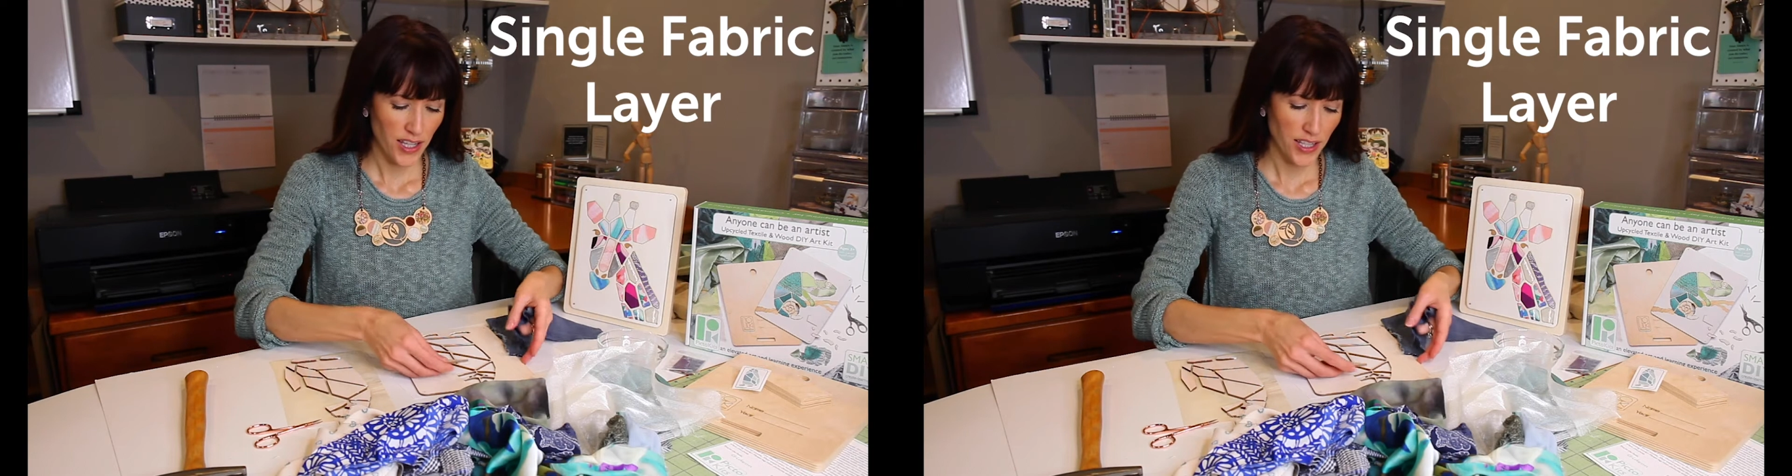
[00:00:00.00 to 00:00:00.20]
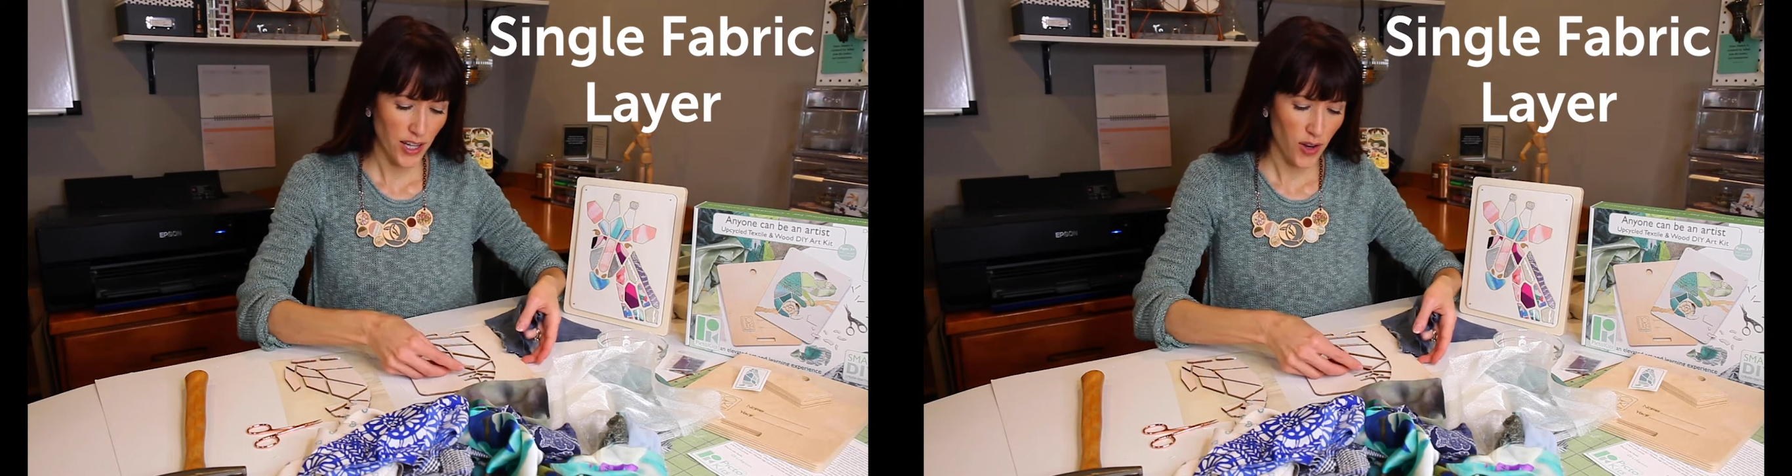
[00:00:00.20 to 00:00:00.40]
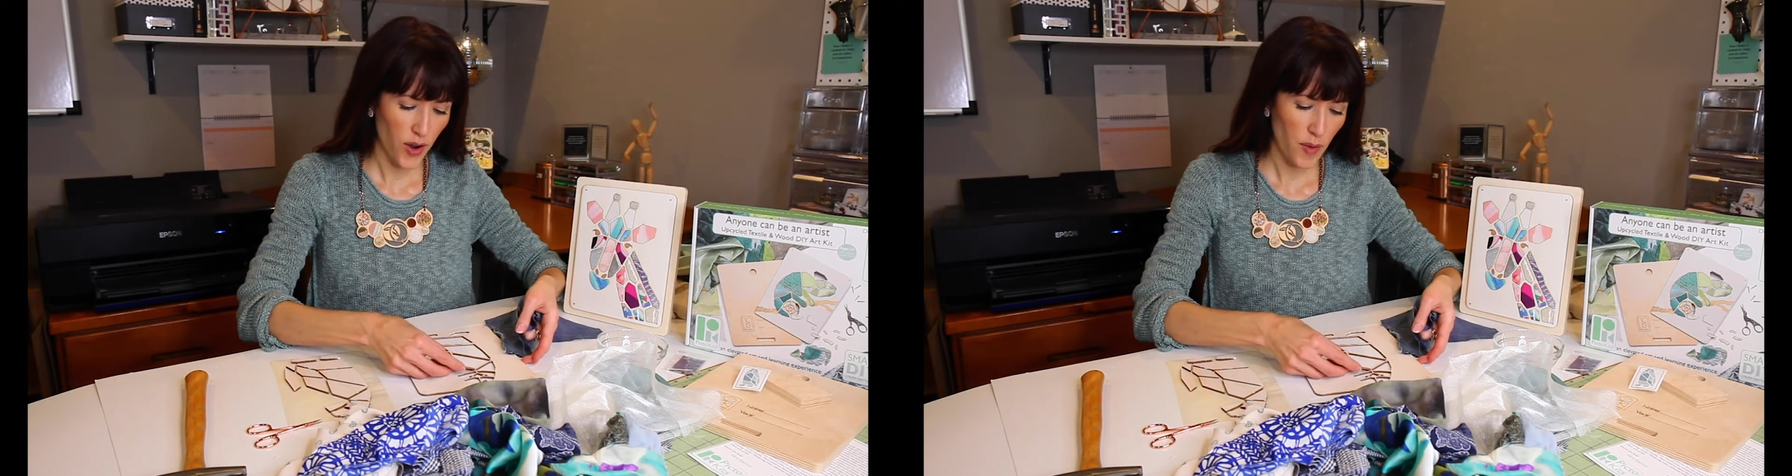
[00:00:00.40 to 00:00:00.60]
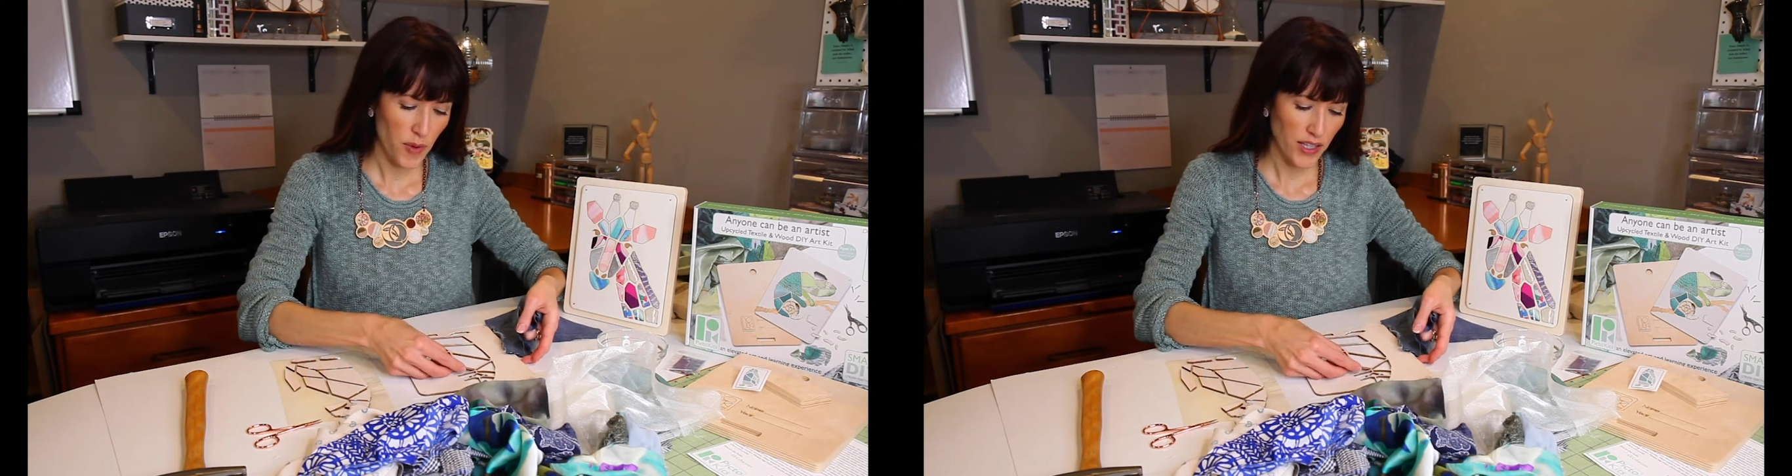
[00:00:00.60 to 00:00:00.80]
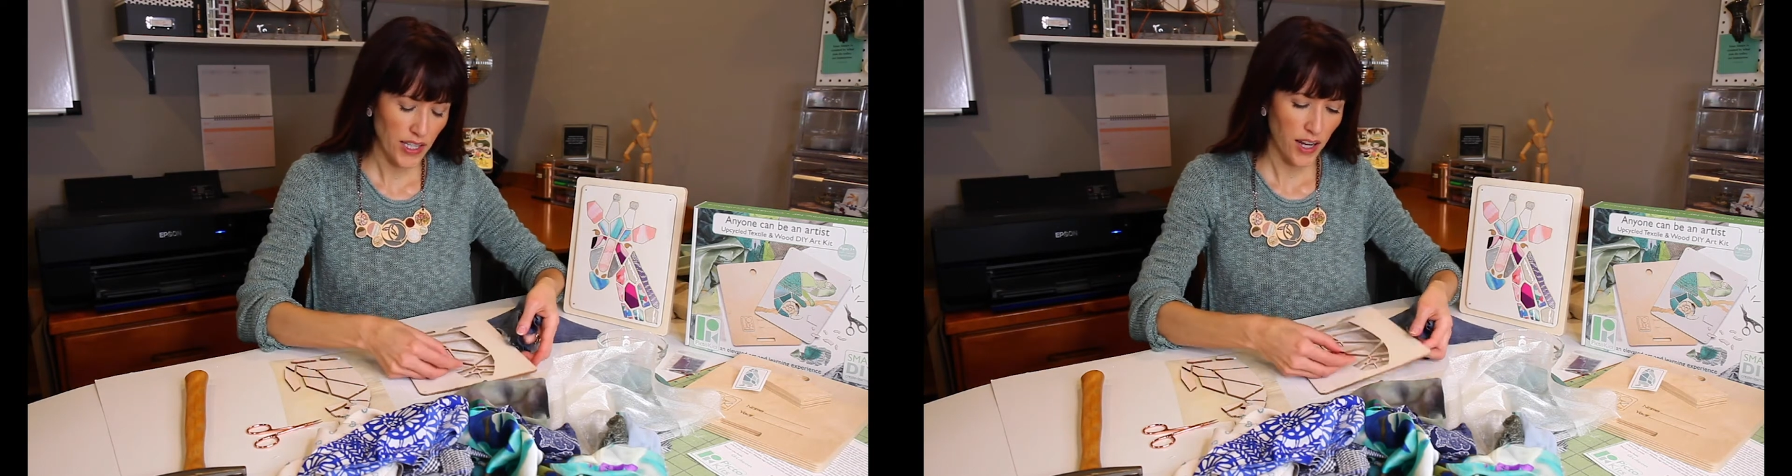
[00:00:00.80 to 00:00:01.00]
So I
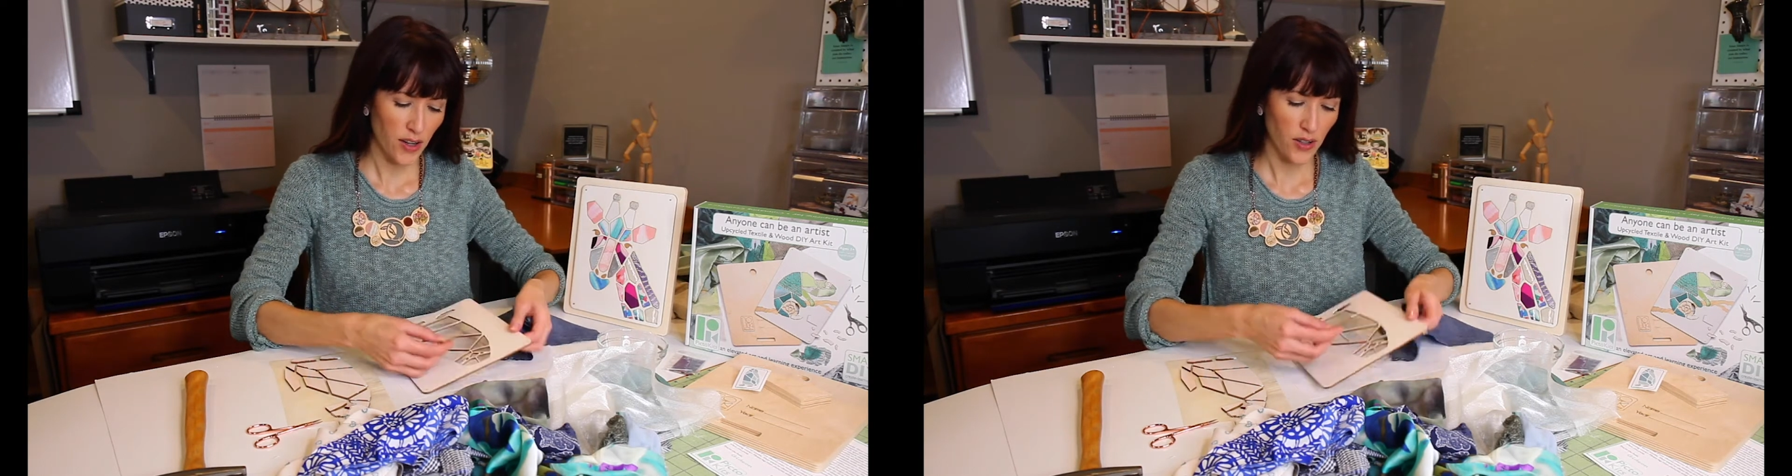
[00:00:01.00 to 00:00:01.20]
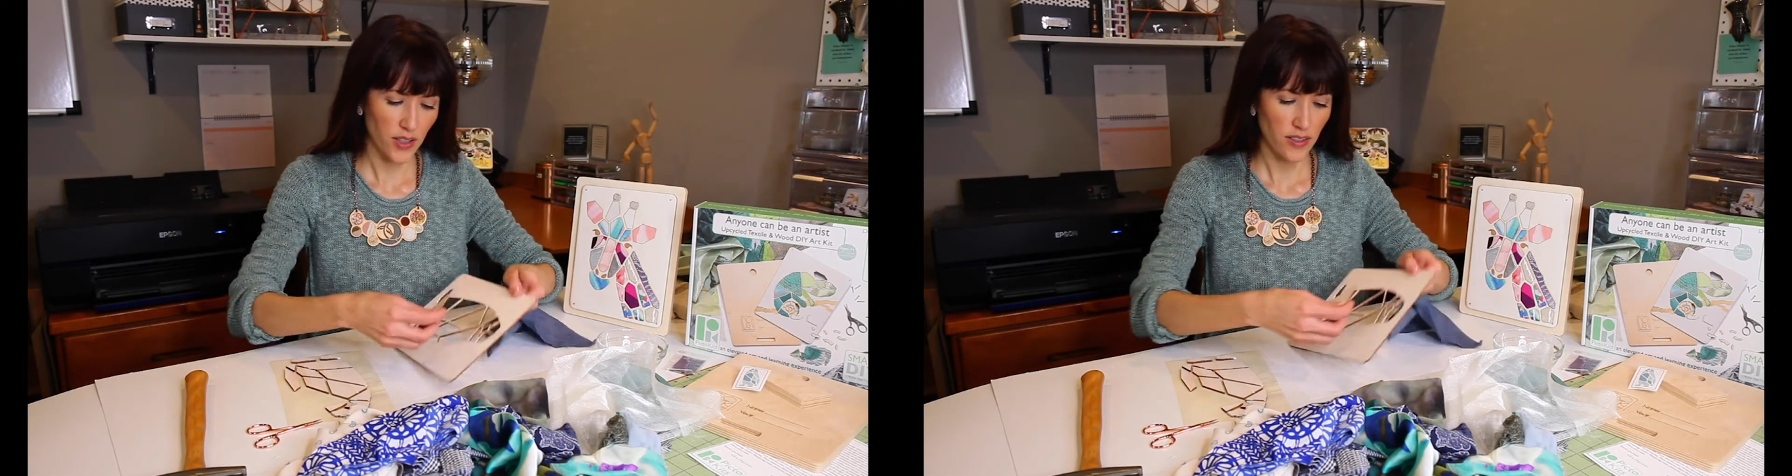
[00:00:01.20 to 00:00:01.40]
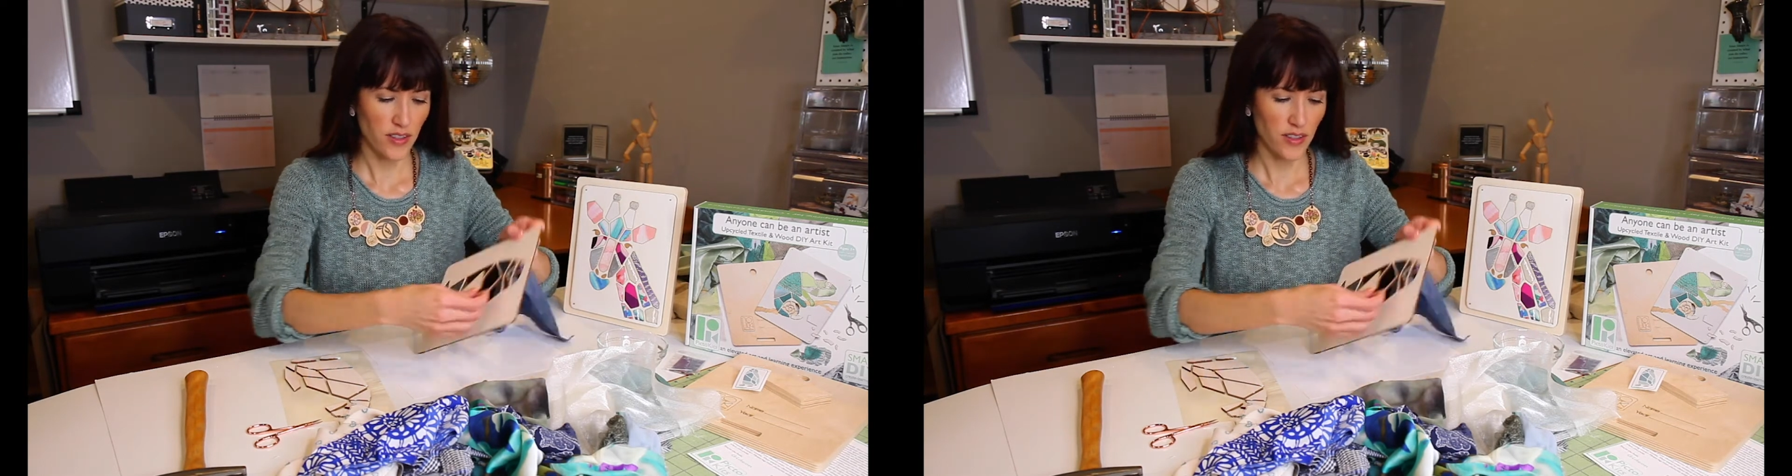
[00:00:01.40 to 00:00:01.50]
picked out